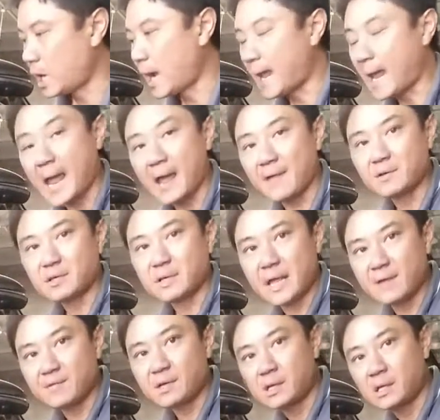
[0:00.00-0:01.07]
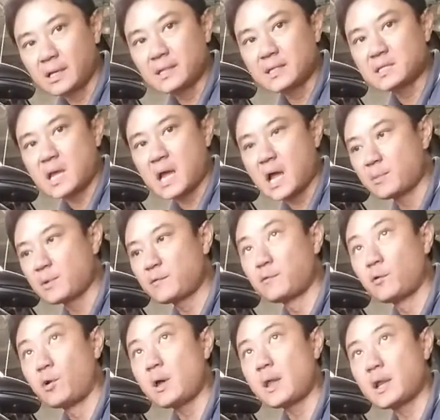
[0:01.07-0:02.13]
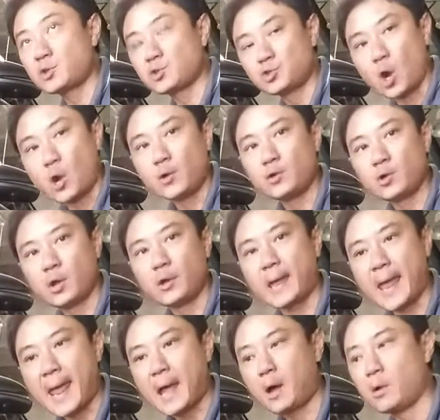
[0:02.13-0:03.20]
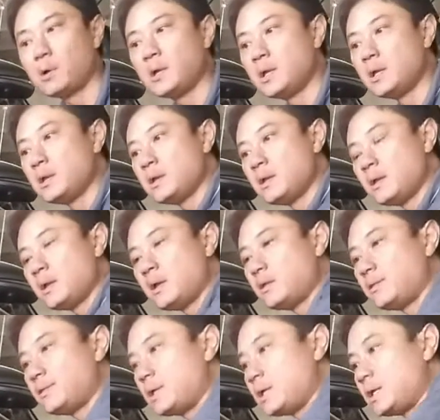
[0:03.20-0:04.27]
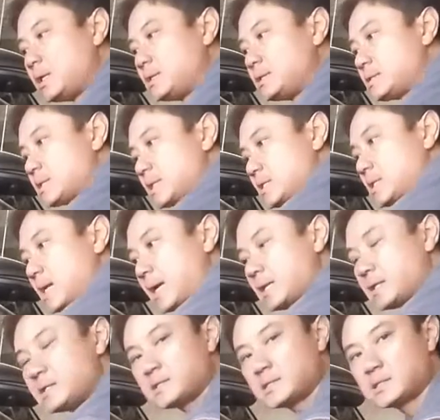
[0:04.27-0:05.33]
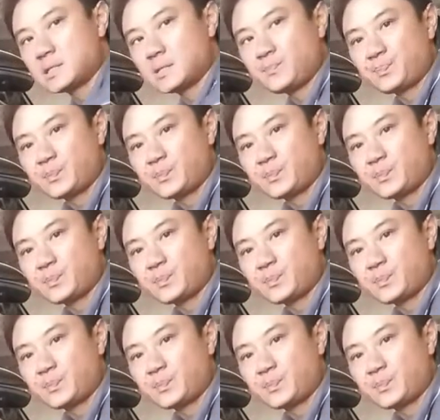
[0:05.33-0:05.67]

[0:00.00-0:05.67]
I haven't ever cleaned this car before, and I don't know how the detailers